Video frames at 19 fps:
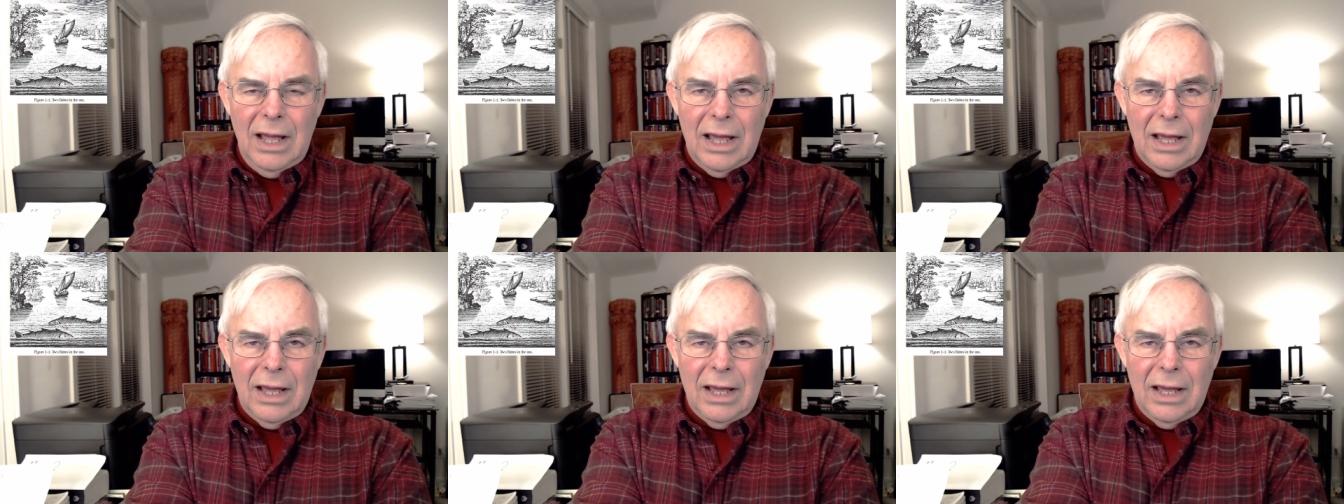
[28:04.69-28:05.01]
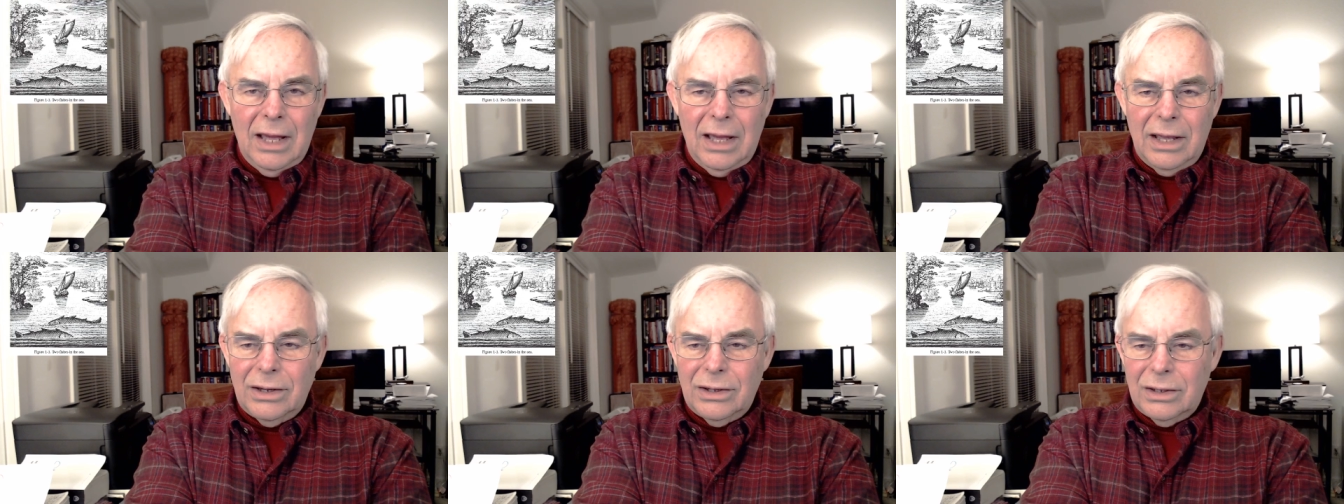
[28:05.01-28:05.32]

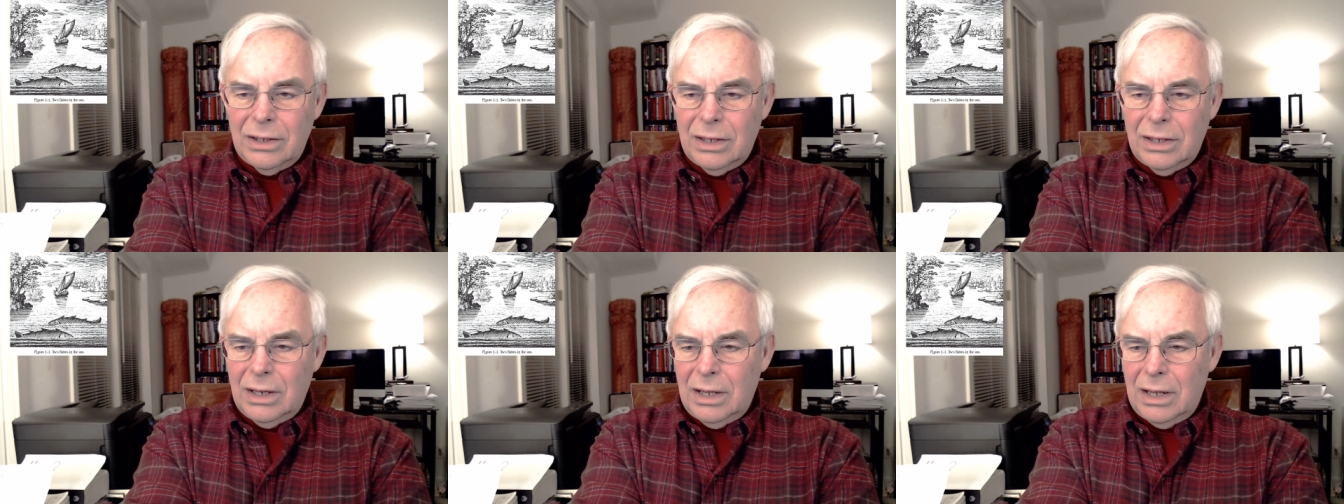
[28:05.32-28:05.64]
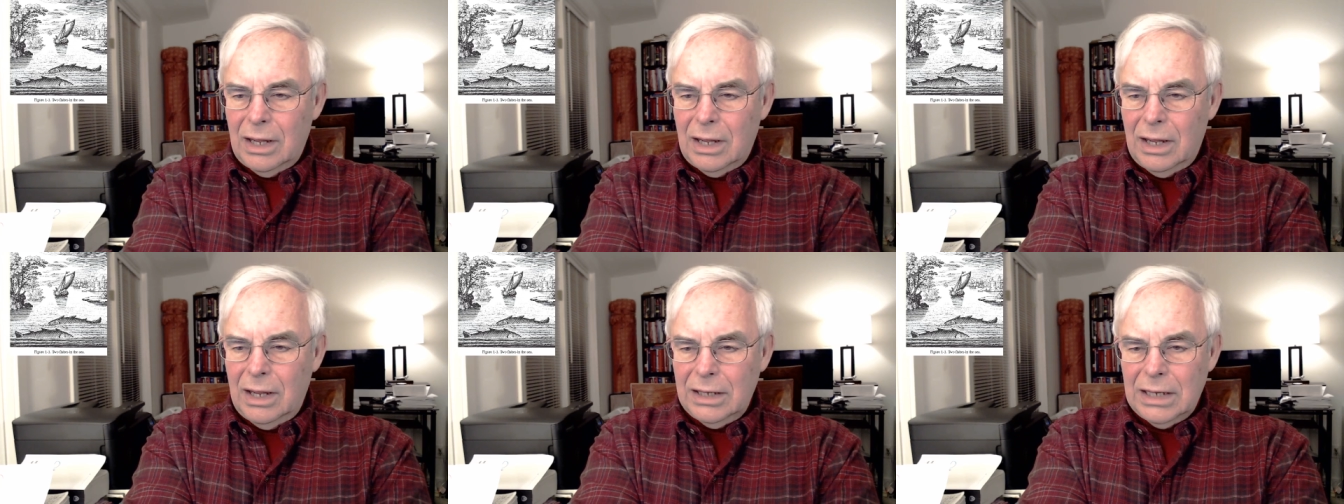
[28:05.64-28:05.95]
And
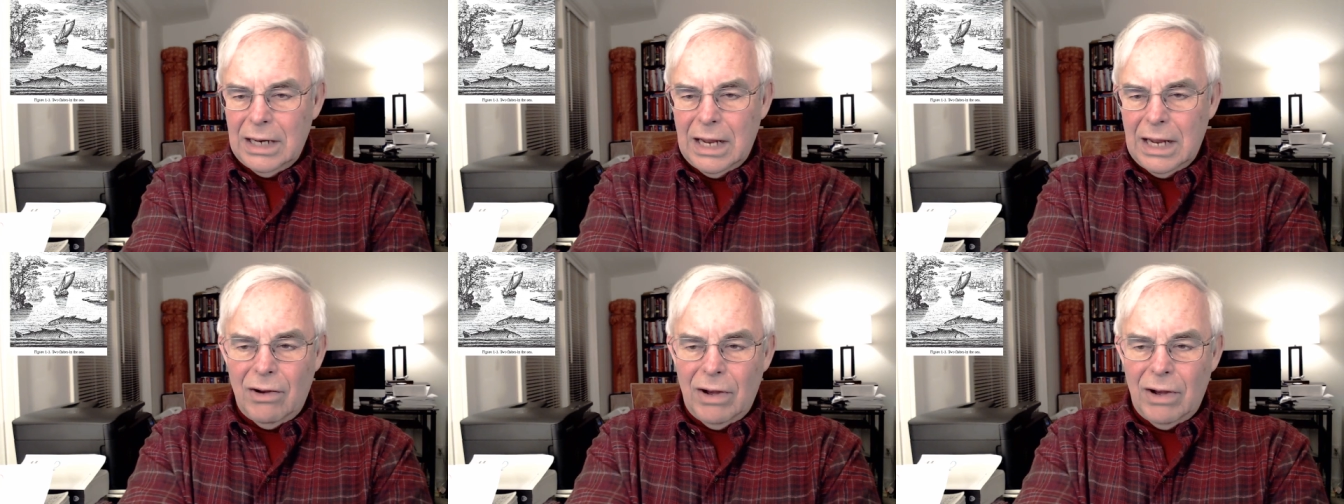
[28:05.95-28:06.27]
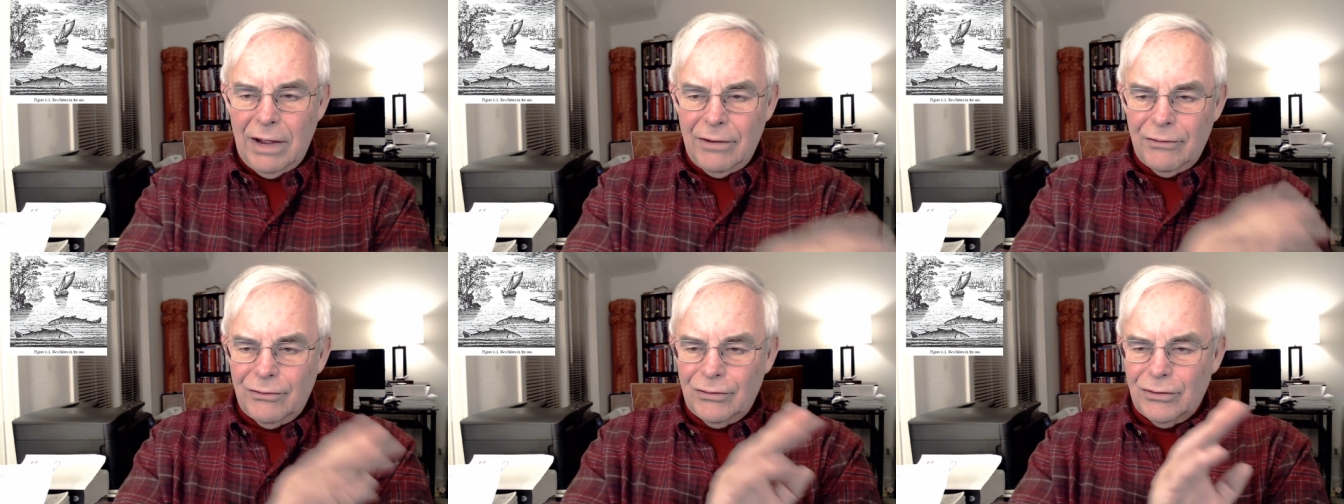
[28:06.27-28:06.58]
I now have